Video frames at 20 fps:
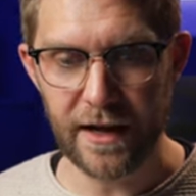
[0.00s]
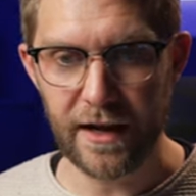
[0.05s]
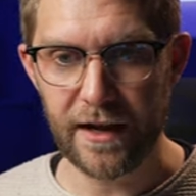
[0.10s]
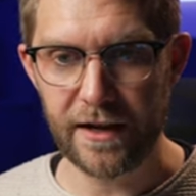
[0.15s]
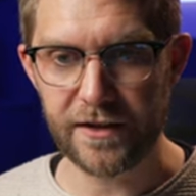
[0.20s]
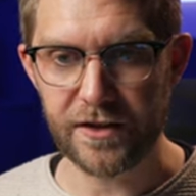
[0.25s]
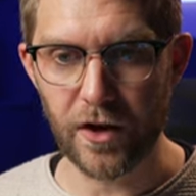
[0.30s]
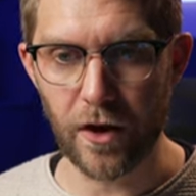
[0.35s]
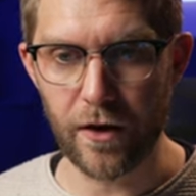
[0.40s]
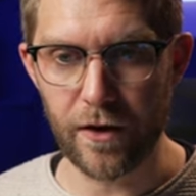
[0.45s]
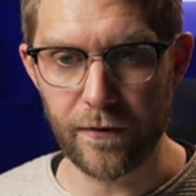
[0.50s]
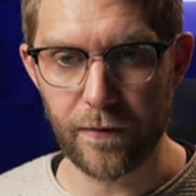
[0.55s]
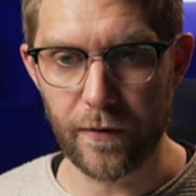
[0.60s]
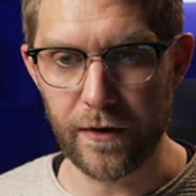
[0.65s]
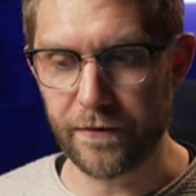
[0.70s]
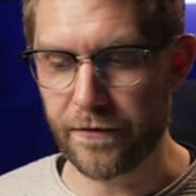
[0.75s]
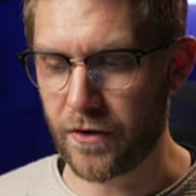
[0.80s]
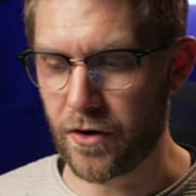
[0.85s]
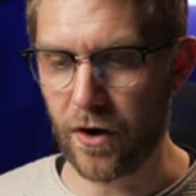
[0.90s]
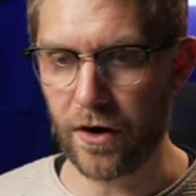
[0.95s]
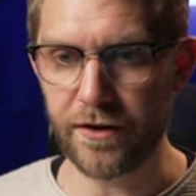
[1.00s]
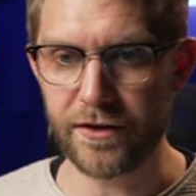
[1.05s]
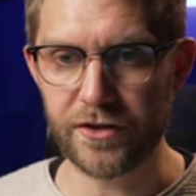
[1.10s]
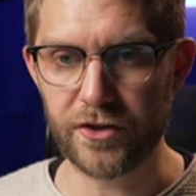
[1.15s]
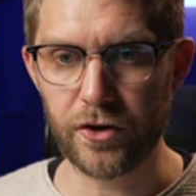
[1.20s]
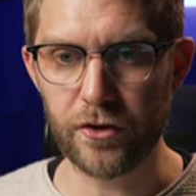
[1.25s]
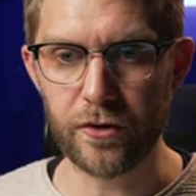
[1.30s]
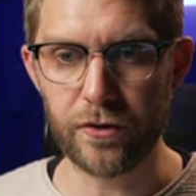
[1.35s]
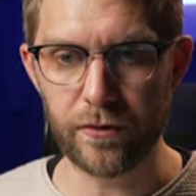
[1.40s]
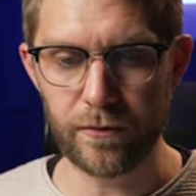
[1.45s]
So if we've got
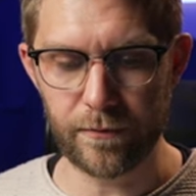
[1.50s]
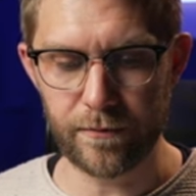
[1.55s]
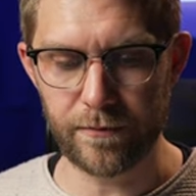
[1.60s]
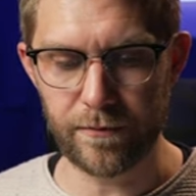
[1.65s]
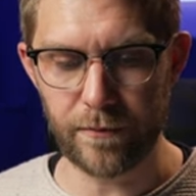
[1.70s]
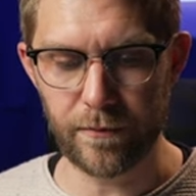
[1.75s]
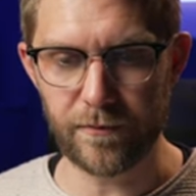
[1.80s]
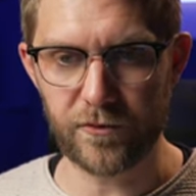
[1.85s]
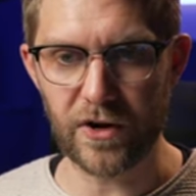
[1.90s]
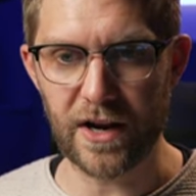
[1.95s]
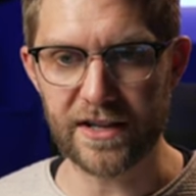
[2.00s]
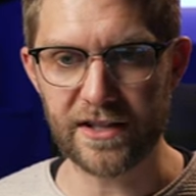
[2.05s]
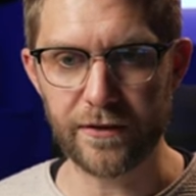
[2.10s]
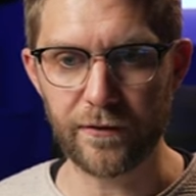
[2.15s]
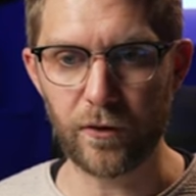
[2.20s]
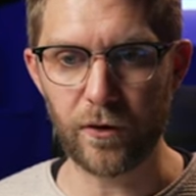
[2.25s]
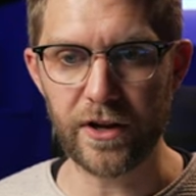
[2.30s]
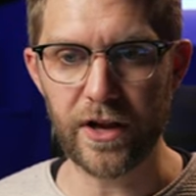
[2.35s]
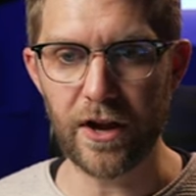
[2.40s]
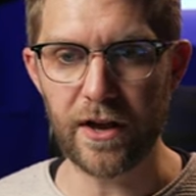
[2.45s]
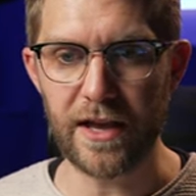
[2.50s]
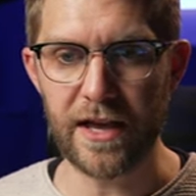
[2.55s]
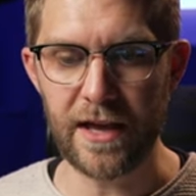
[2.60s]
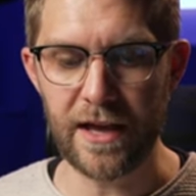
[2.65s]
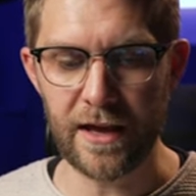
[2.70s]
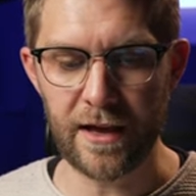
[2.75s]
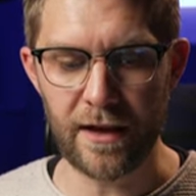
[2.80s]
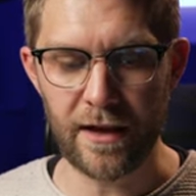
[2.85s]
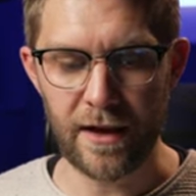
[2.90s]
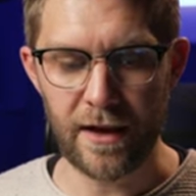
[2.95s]
two tracks of audio
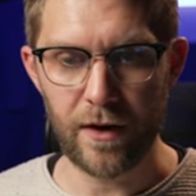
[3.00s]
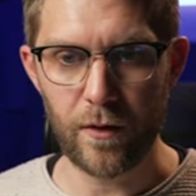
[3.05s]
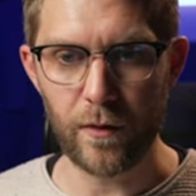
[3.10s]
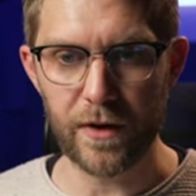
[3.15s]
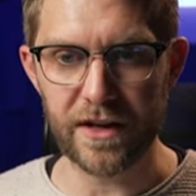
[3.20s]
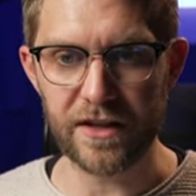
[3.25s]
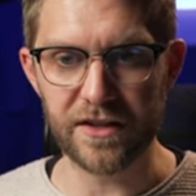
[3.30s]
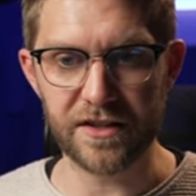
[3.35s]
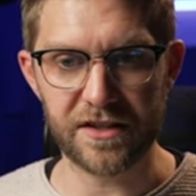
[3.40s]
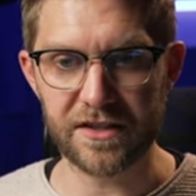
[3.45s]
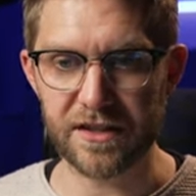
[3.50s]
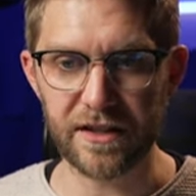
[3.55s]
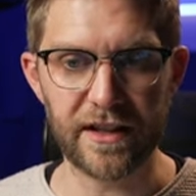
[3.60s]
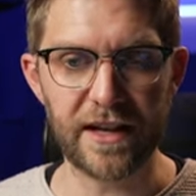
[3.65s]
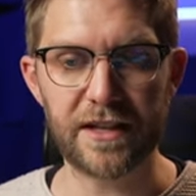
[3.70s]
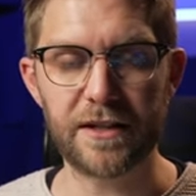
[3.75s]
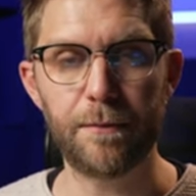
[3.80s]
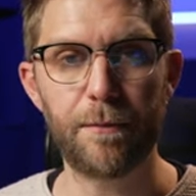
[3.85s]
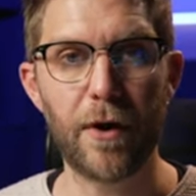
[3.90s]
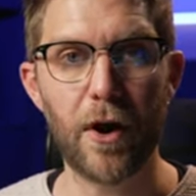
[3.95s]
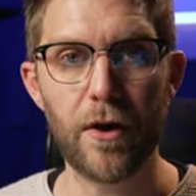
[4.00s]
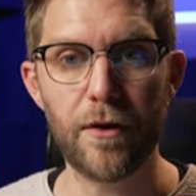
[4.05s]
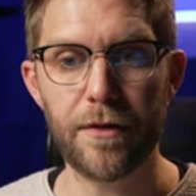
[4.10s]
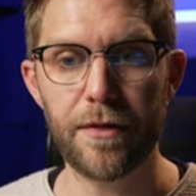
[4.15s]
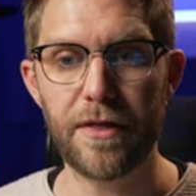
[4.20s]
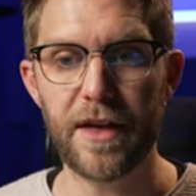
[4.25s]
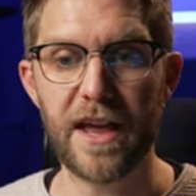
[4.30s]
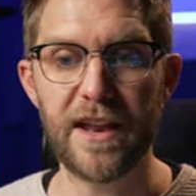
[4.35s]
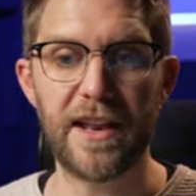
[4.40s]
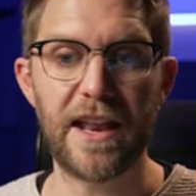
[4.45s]
here, we can just select both,
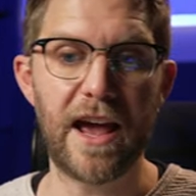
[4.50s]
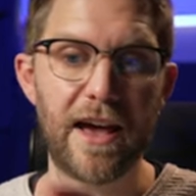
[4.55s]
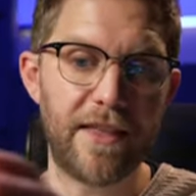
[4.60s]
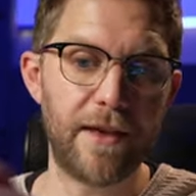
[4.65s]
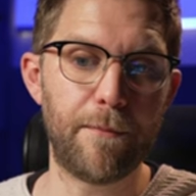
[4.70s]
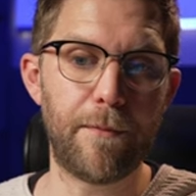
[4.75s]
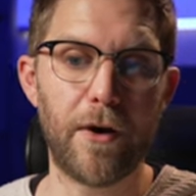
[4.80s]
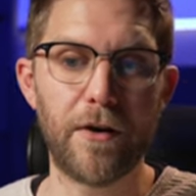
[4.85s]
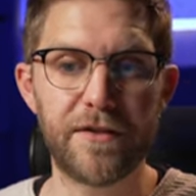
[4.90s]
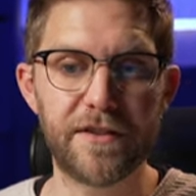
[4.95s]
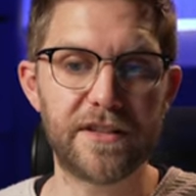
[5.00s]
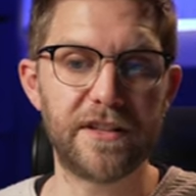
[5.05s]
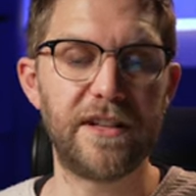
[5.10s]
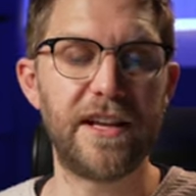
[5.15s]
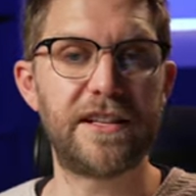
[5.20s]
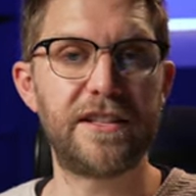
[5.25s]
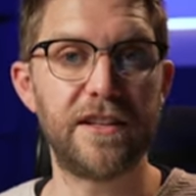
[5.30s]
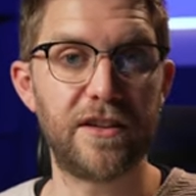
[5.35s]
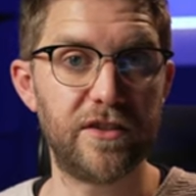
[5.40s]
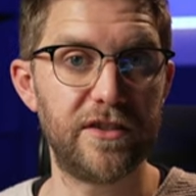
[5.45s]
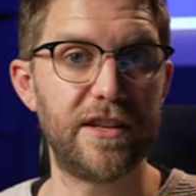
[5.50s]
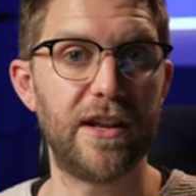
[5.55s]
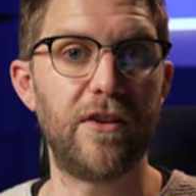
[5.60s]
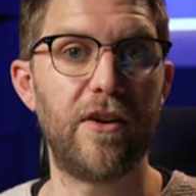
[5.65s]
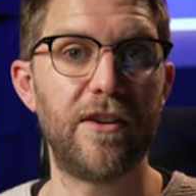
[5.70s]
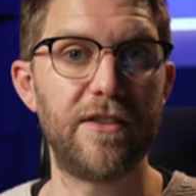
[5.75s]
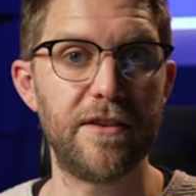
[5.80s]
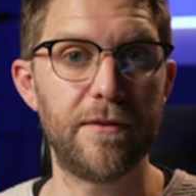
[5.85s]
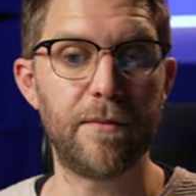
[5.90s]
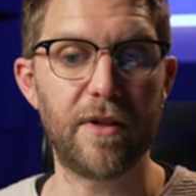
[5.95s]
and now they're both selected because they're
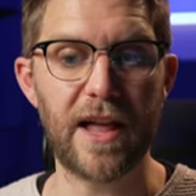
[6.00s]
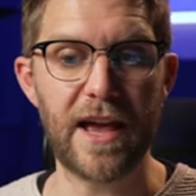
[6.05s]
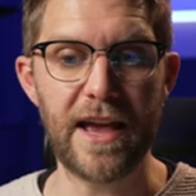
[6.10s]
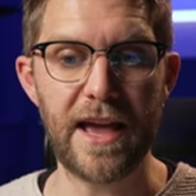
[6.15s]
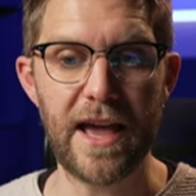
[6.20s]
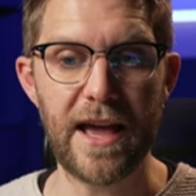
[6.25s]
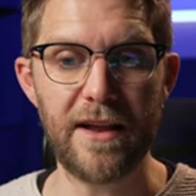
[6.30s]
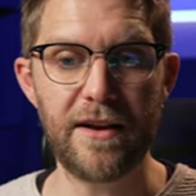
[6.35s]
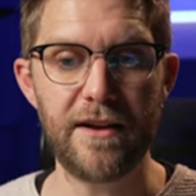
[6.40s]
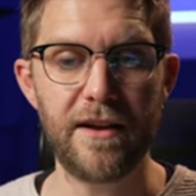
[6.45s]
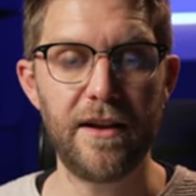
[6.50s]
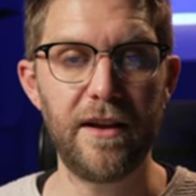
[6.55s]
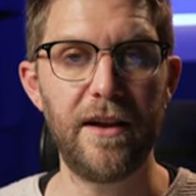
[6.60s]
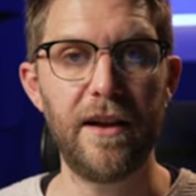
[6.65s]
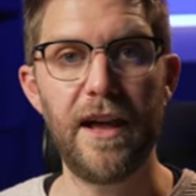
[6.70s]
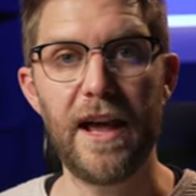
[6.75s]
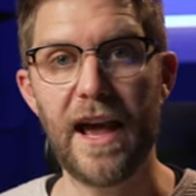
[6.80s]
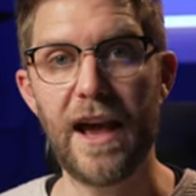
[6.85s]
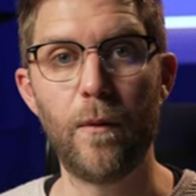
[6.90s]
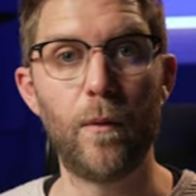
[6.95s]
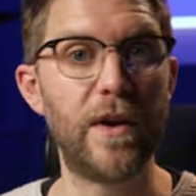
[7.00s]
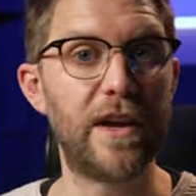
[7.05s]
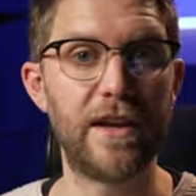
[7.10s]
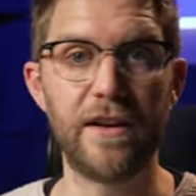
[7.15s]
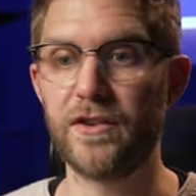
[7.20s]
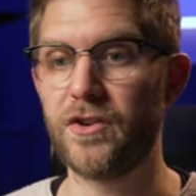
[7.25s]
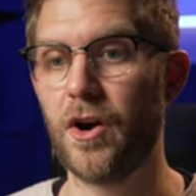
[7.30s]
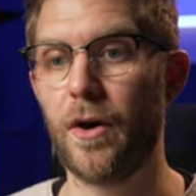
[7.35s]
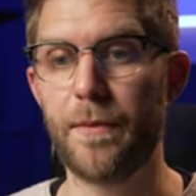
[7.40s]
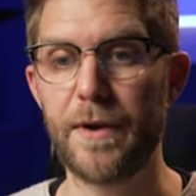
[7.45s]
on the playhead, and we can
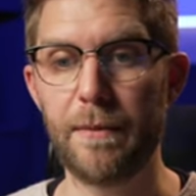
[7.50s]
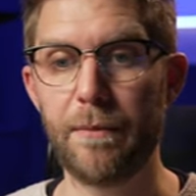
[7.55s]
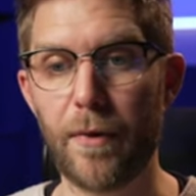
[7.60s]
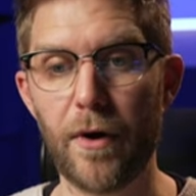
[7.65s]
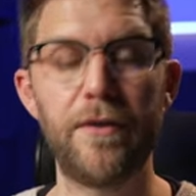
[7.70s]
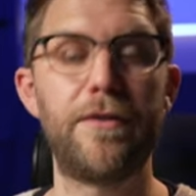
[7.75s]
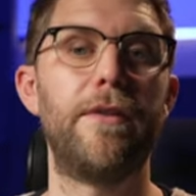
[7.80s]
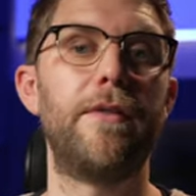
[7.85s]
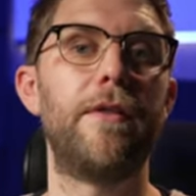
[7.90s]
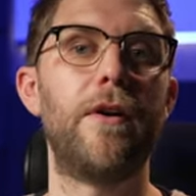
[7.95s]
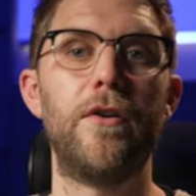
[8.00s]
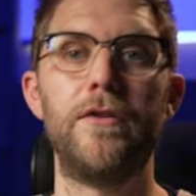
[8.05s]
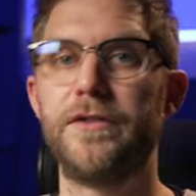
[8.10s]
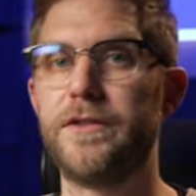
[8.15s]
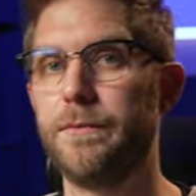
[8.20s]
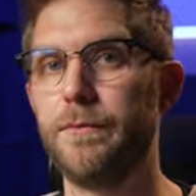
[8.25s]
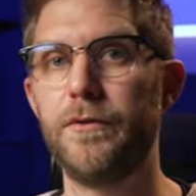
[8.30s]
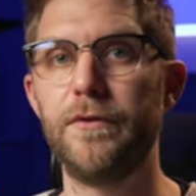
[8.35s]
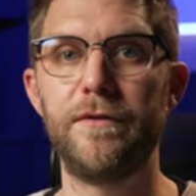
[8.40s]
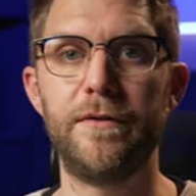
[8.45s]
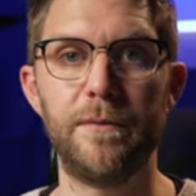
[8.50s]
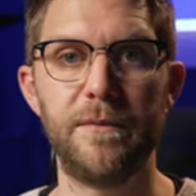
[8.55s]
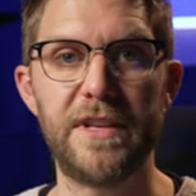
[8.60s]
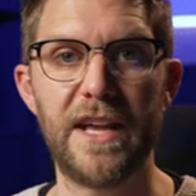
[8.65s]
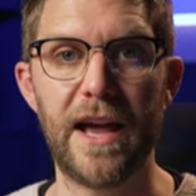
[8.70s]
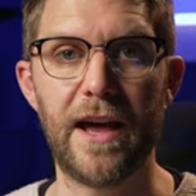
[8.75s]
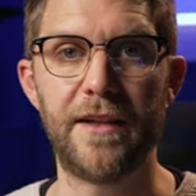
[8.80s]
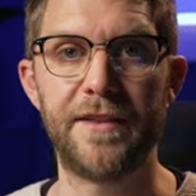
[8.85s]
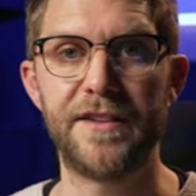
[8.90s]
copy both of those and move them down.